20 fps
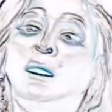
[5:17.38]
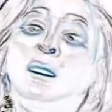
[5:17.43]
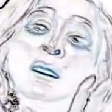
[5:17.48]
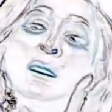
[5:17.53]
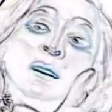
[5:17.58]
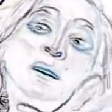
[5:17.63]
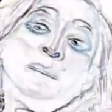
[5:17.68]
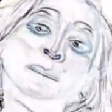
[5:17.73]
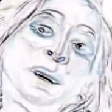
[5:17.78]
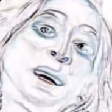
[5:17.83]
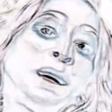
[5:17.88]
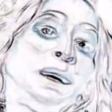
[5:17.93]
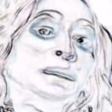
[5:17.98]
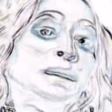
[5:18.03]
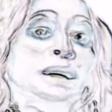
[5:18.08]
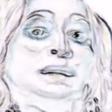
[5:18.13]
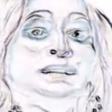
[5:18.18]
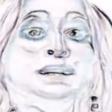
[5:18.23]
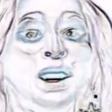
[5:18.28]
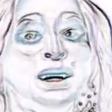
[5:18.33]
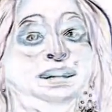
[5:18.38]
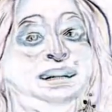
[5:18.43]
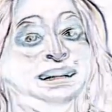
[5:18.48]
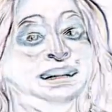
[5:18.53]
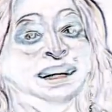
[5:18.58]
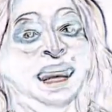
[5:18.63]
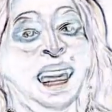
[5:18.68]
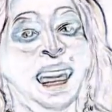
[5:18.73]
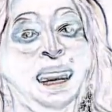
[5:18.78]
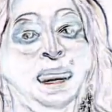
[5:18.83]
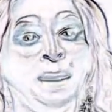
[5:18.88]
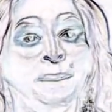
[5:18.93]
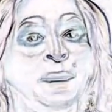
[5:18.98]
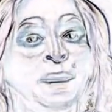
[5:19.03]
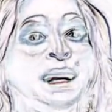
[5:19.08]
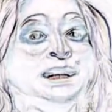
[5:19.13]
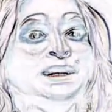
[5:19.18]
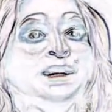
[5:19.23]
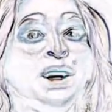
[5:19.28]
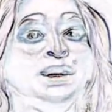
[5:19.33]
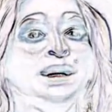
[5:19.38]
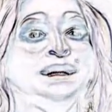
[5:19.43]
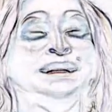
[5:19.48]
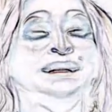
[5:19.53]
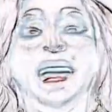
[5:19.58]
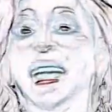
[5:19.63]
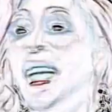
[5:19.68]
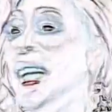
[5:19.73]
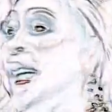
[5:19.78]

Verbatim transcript: But it's on, it's on the tape. It's on the